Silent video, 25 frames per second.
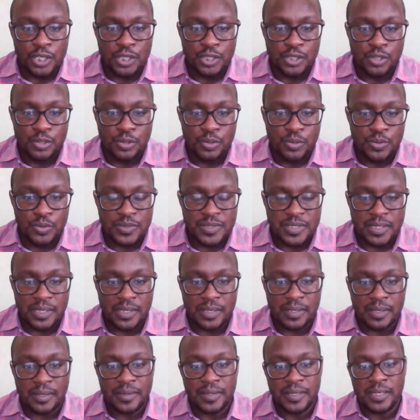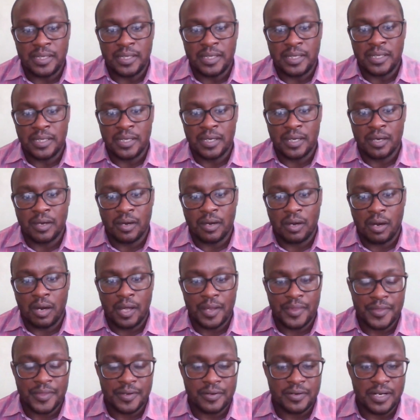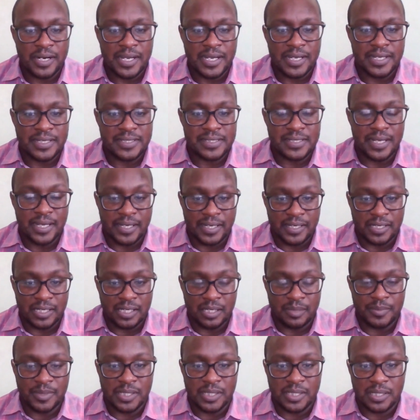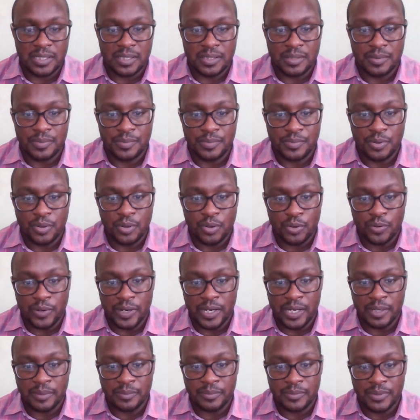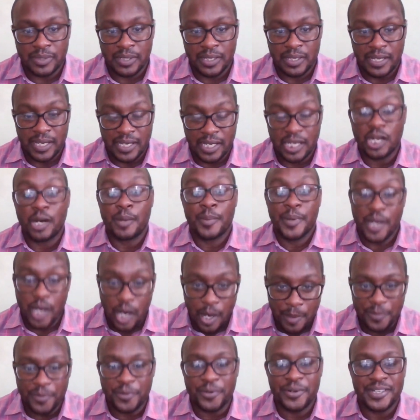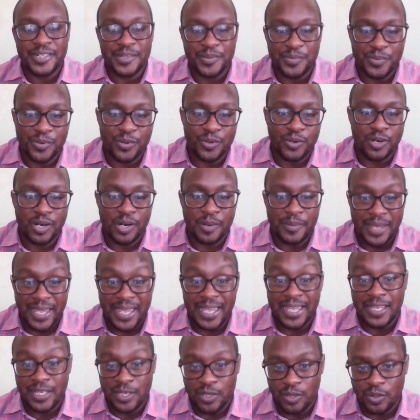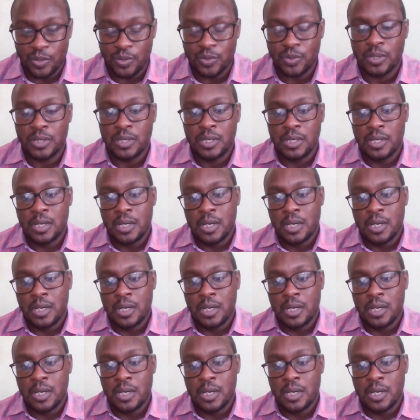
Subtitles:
using the Authorized Economic Operator Program, AEO